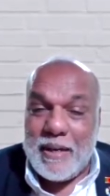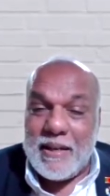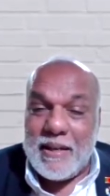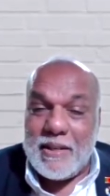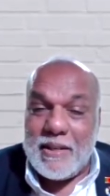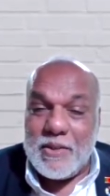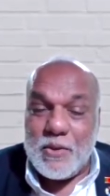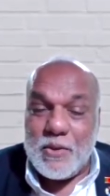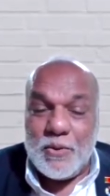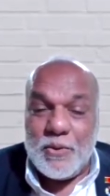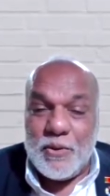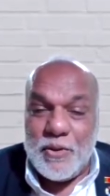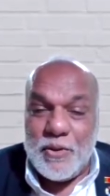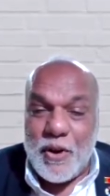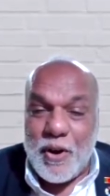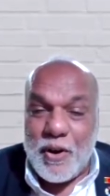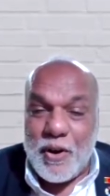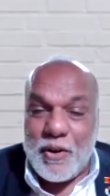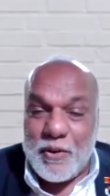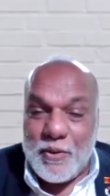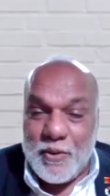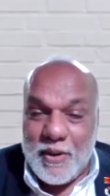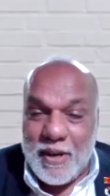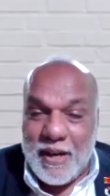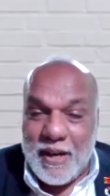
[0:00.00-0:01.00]
pretty soon,
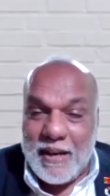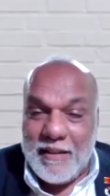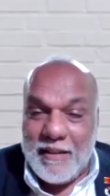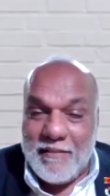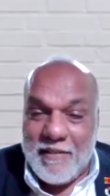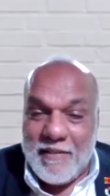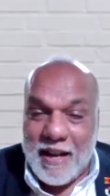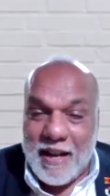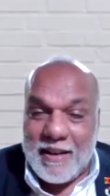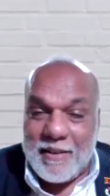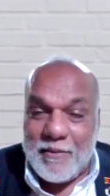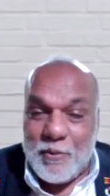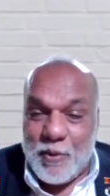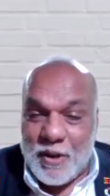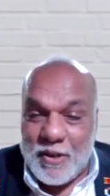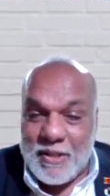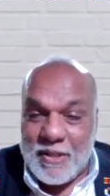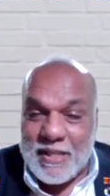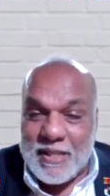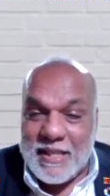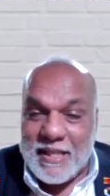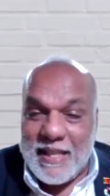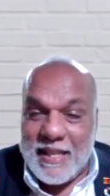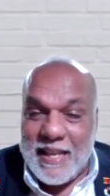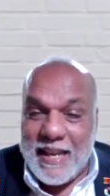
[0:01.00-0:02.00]
not only what
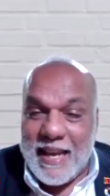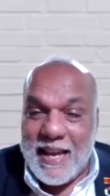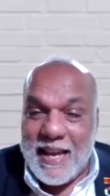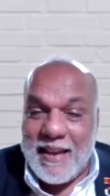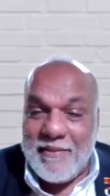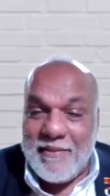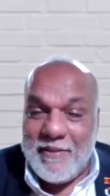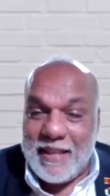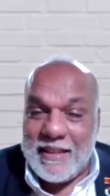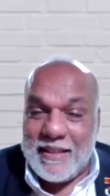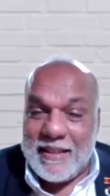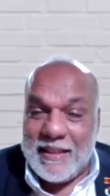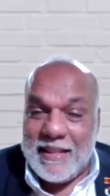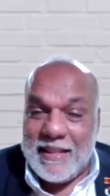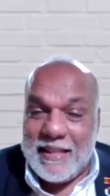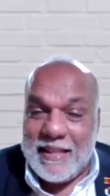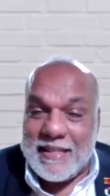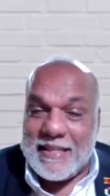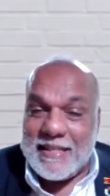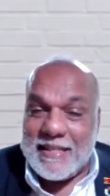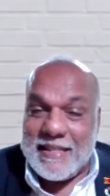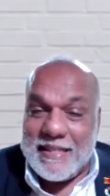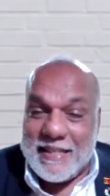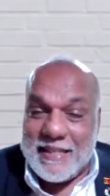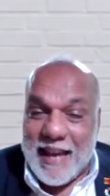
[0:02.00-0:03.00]
was there with
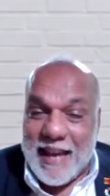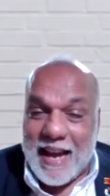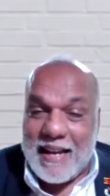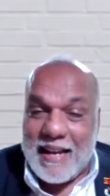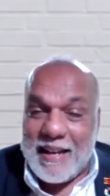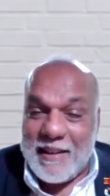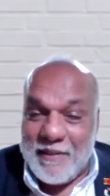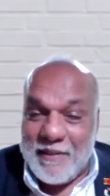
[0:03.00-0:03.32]
this